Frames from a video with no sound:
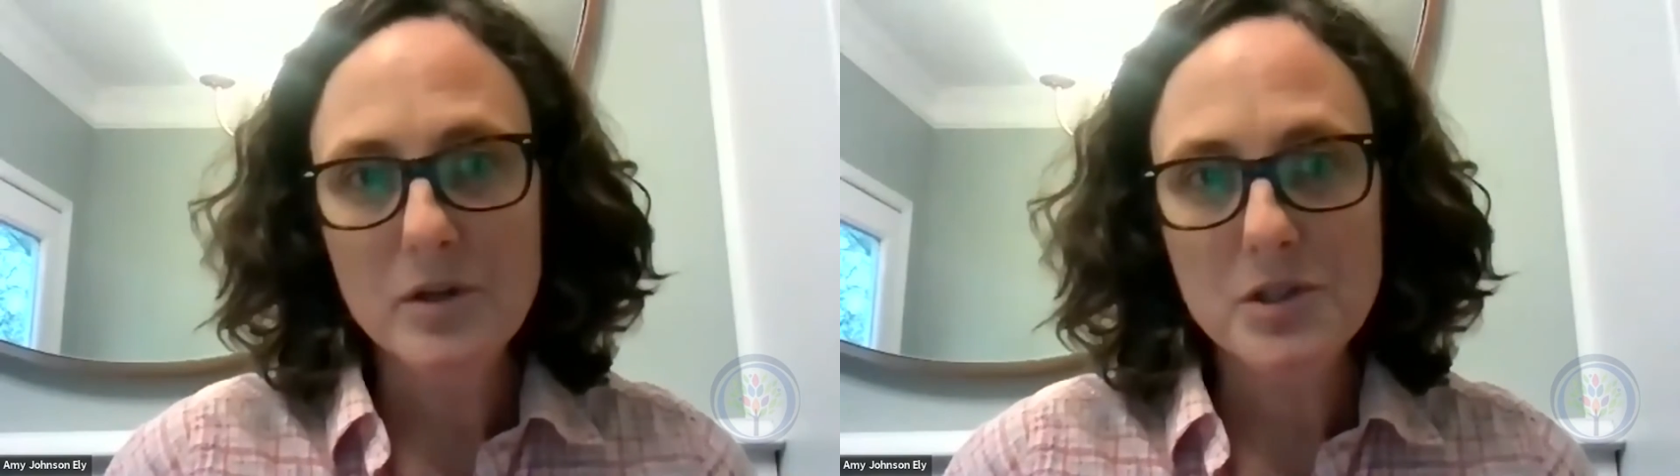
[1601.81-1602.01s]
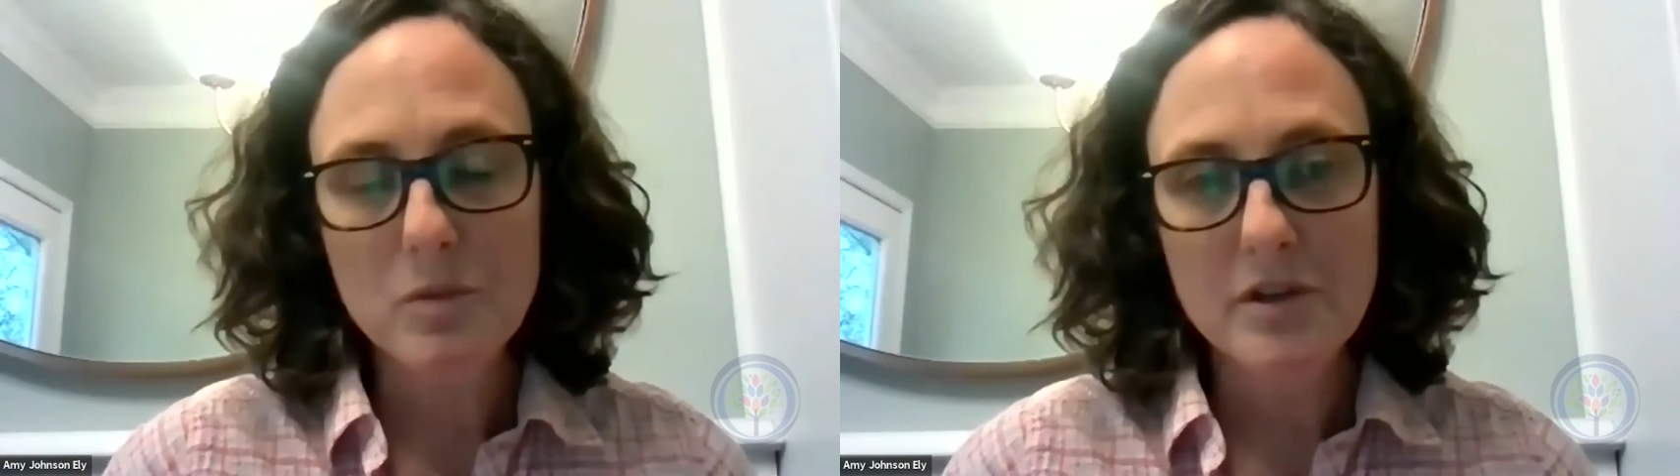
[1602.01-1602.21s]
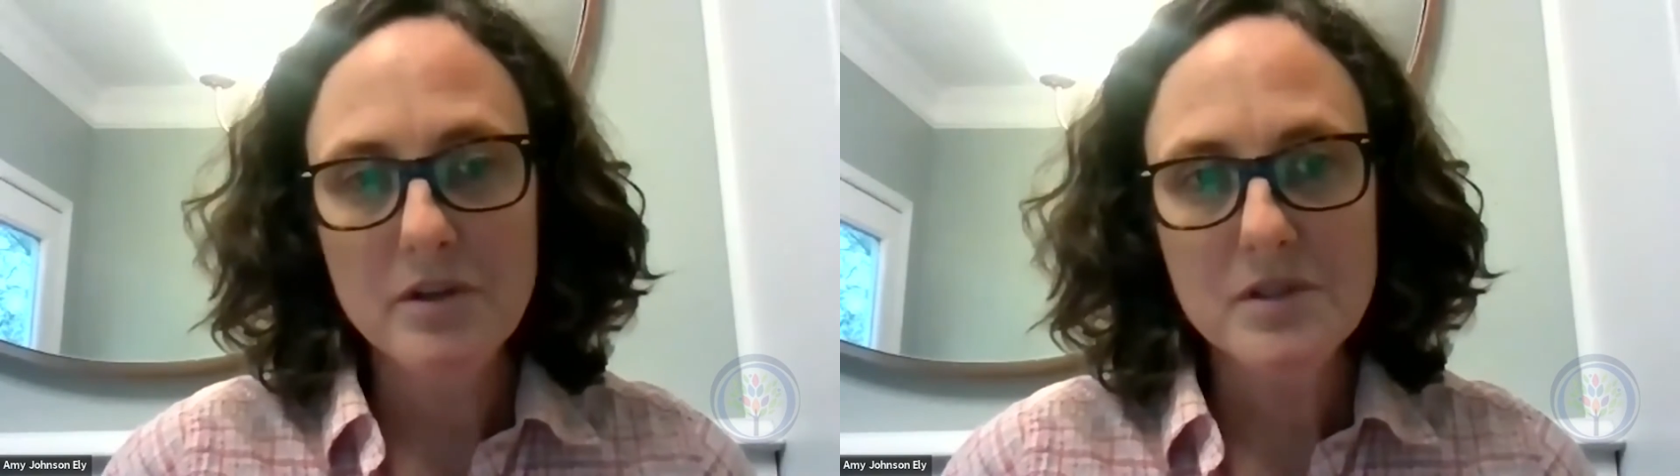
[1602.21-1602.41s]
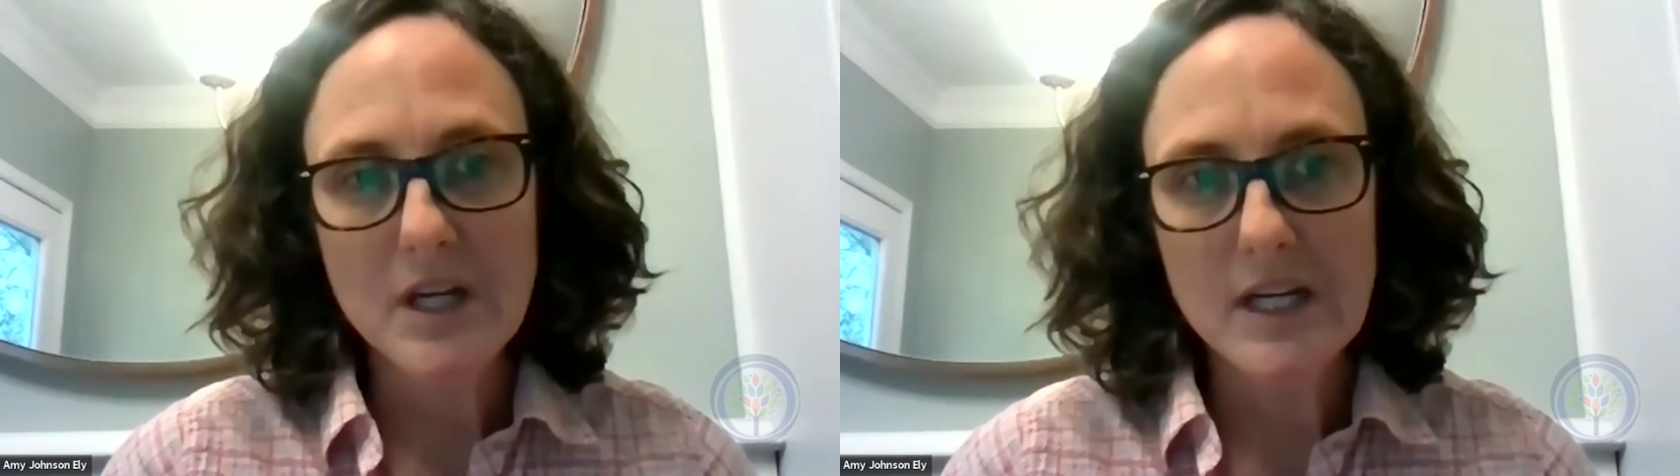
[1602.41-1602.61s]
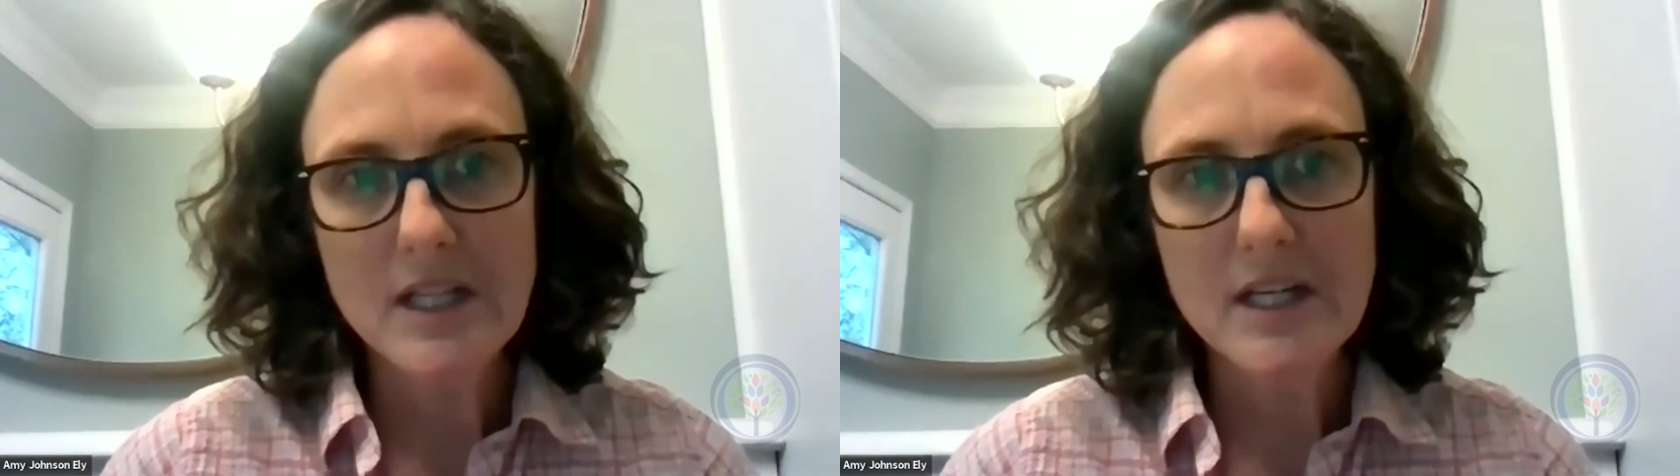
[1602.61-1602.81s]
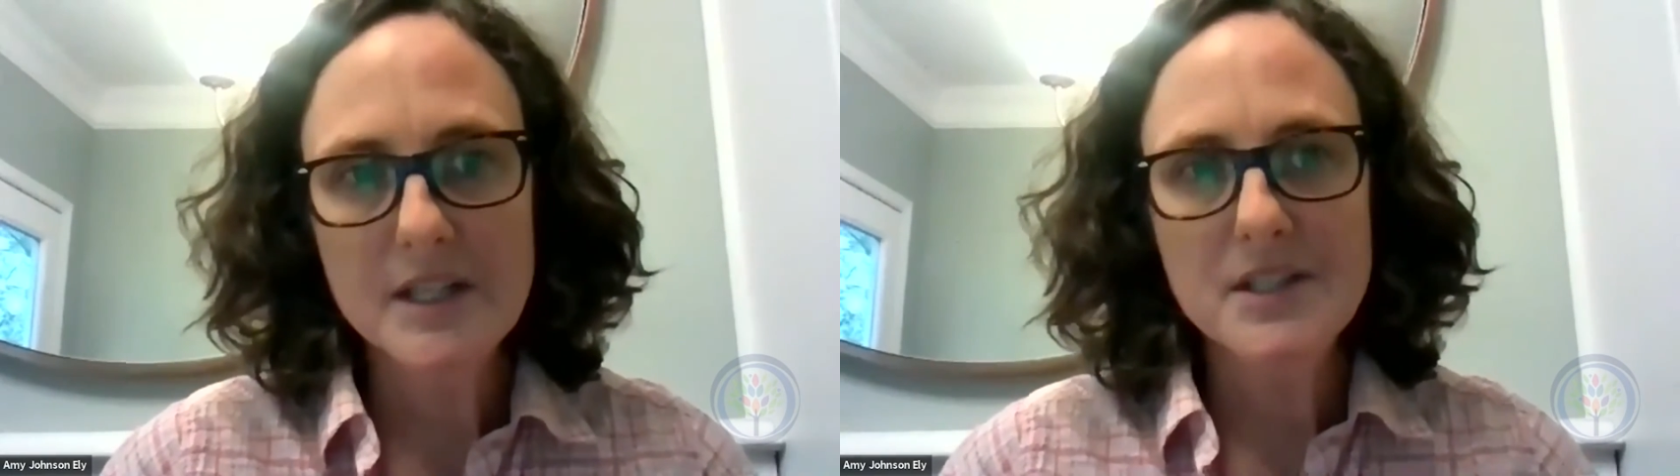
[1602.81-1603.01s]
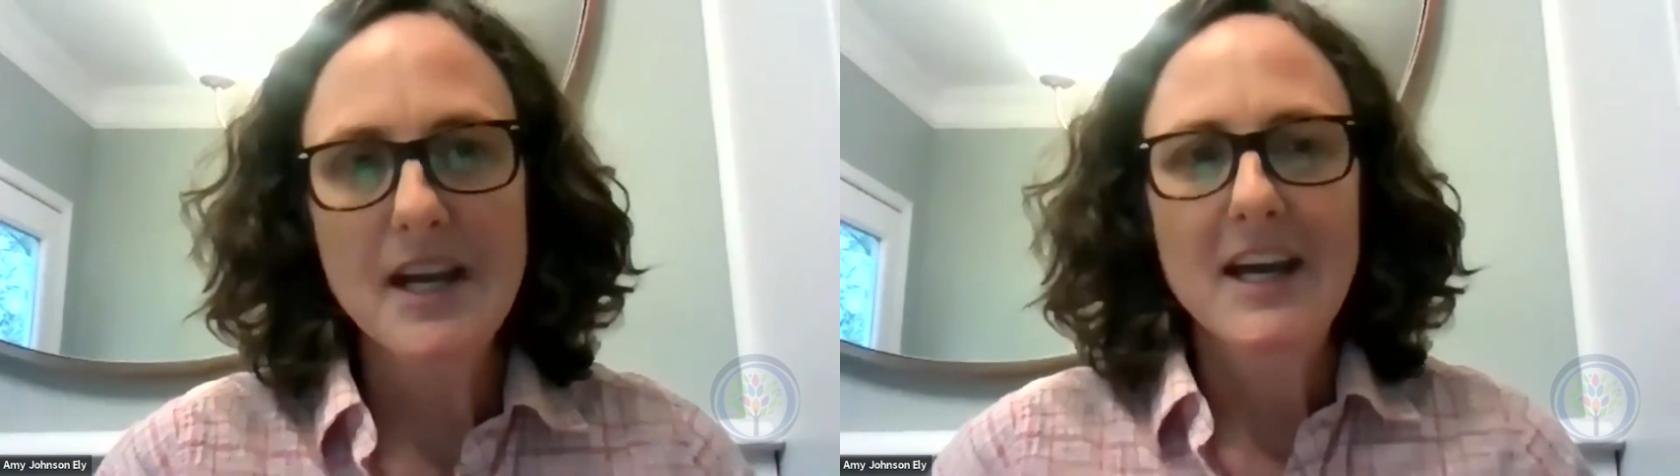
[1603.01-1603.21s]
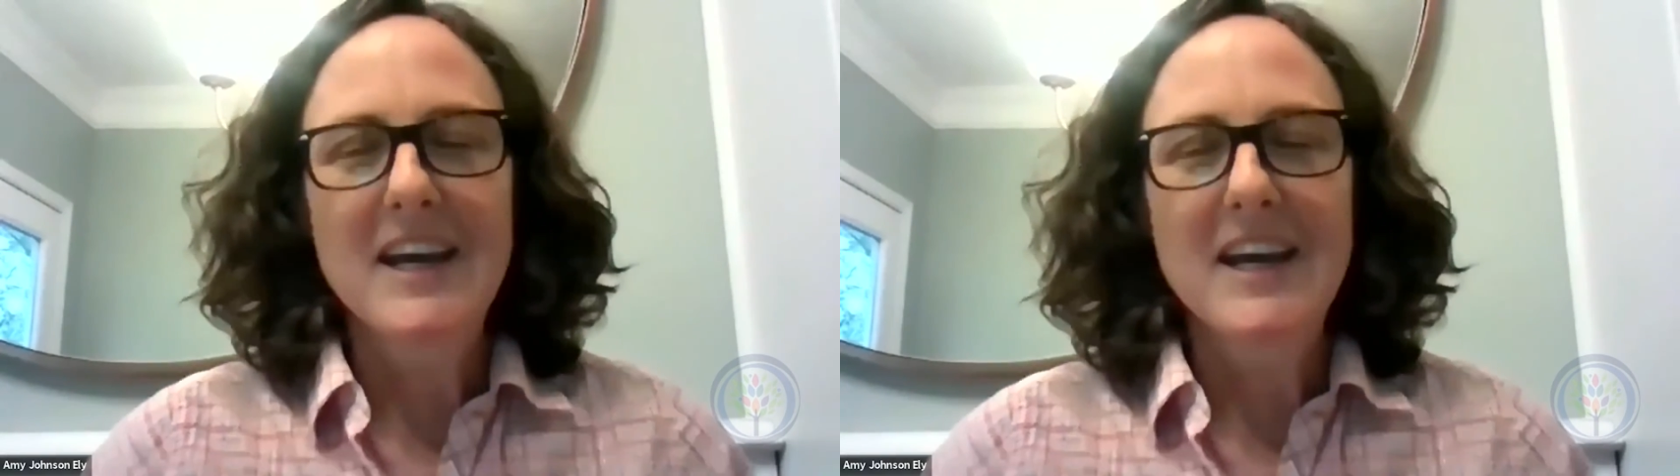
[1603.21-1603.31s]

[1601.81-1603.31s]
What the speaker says: is one of those guidelines